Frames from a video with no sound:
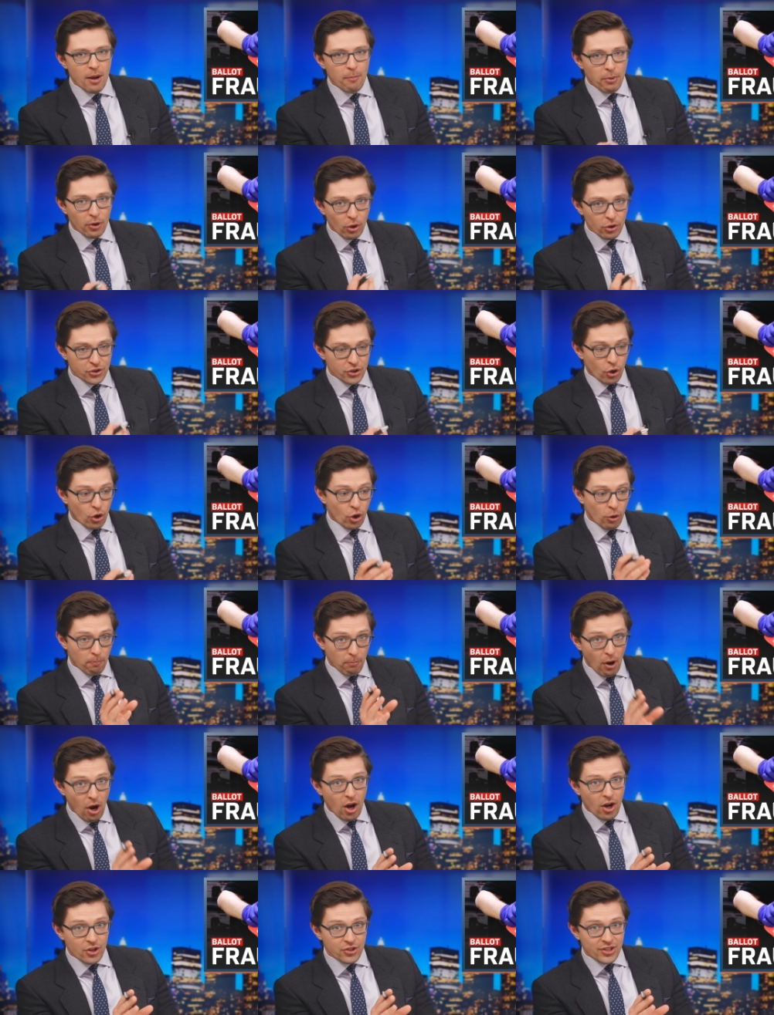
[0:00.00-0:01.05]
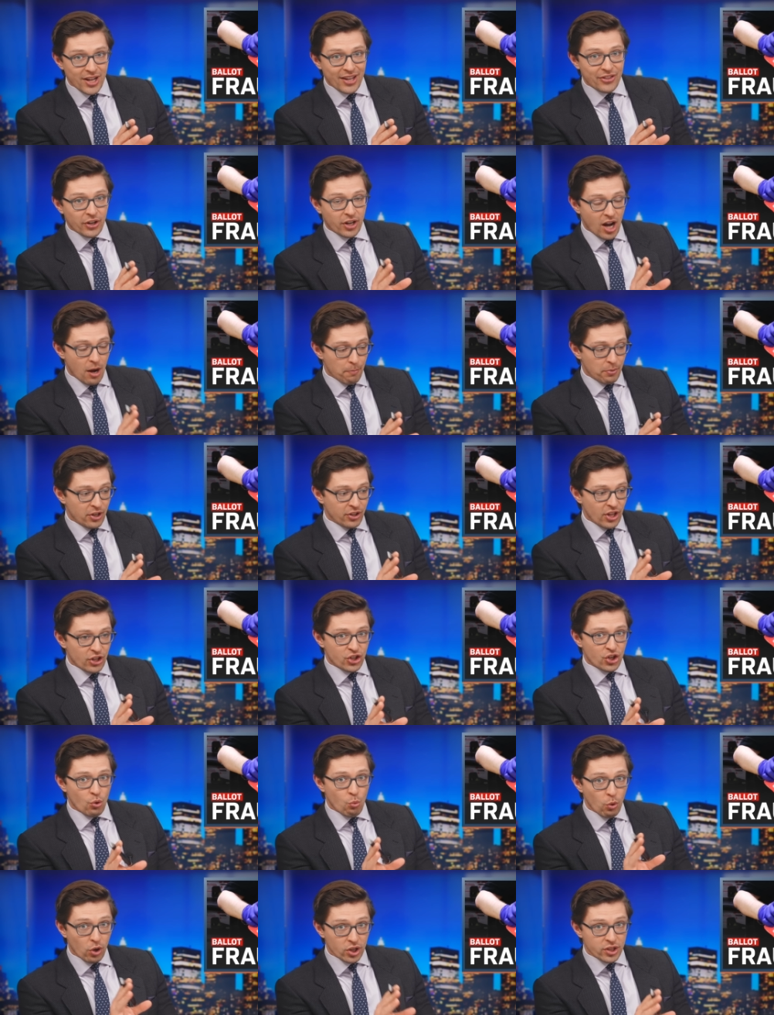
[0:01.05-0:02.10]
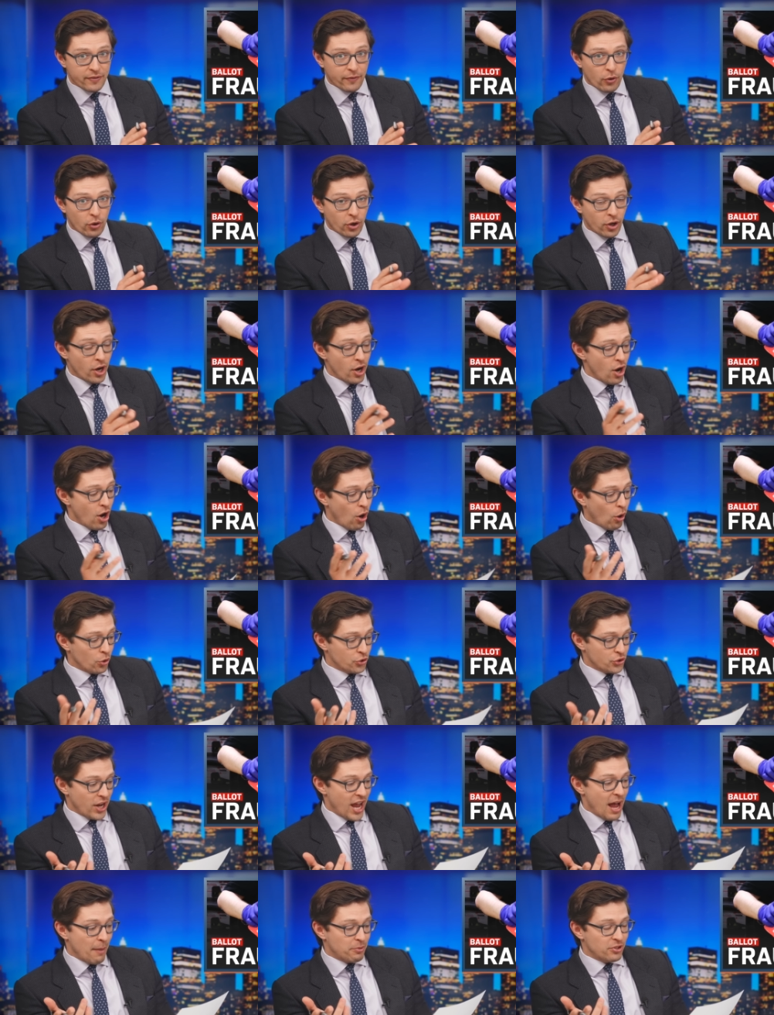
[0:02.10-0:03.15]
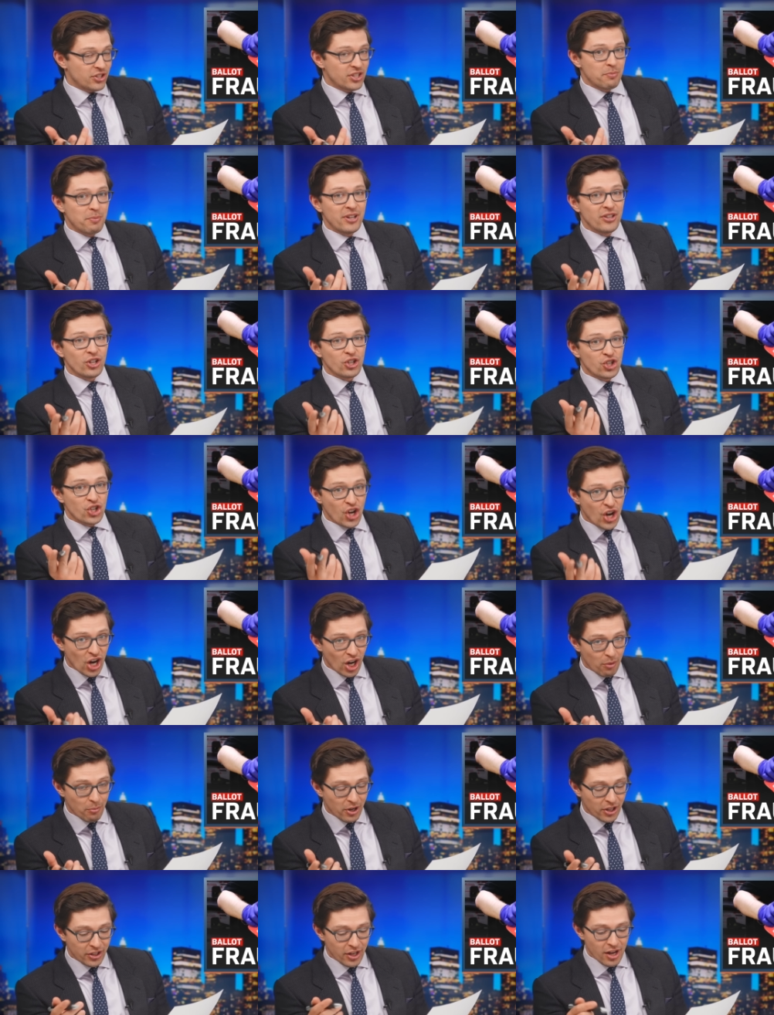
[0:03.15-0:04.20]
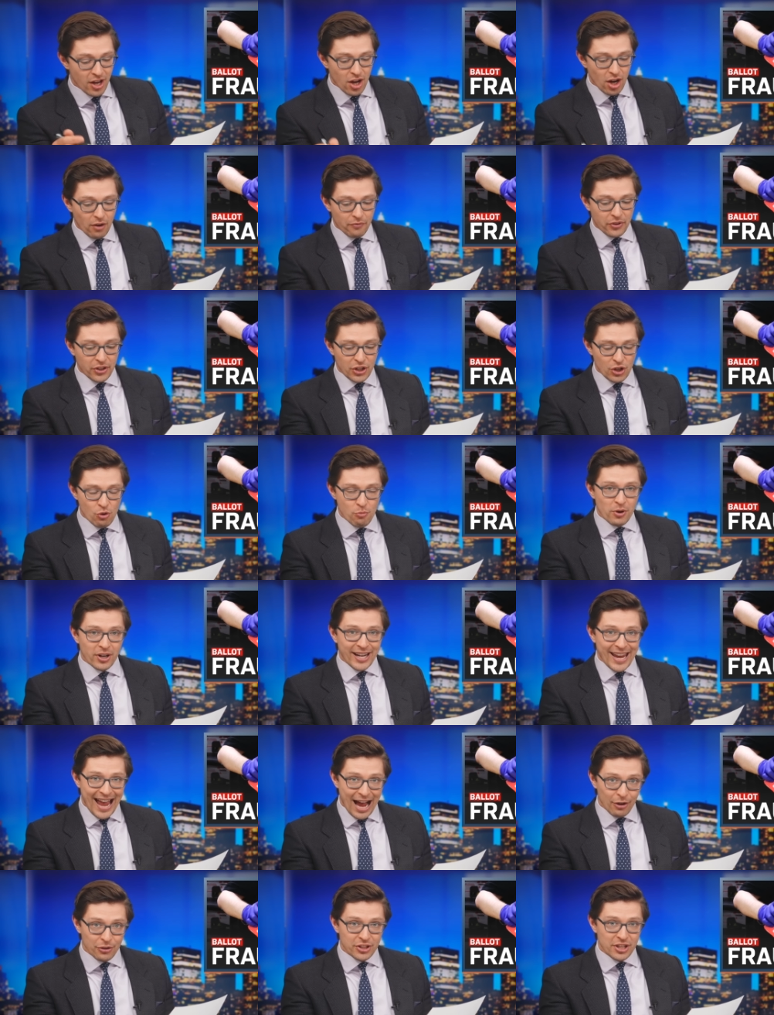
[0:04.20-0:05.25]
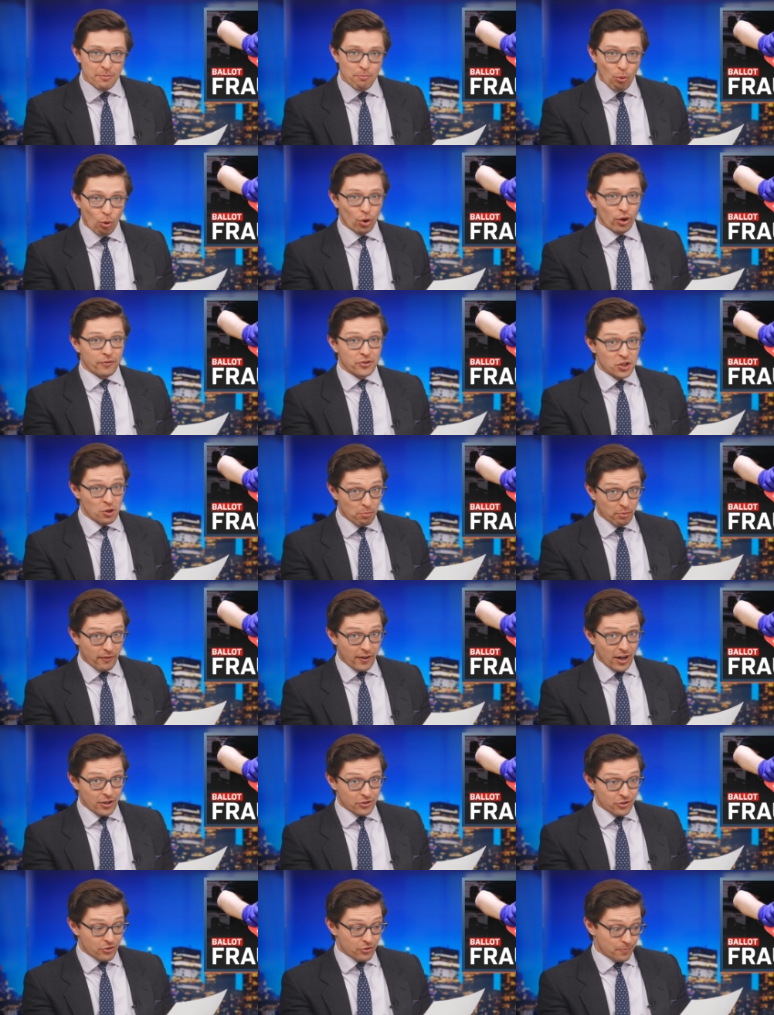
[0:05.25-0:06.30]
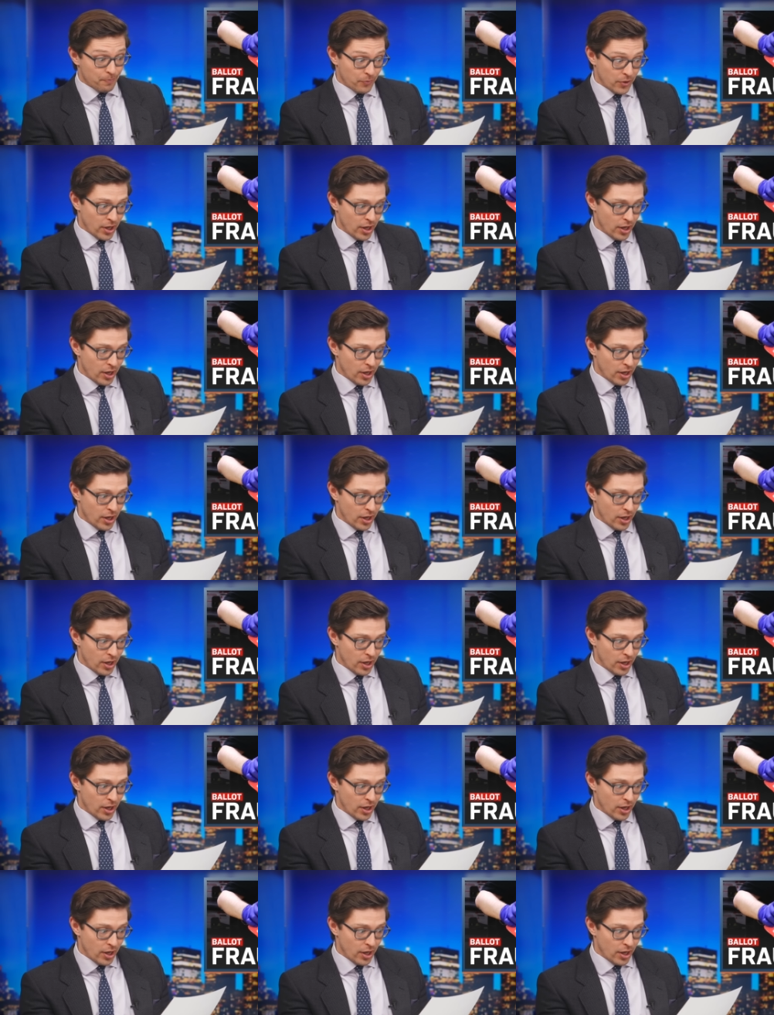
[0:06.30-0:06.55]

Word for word: but also her boss at the company that she works for also happens to be the chairman of the Yuma County Board of Supervisors.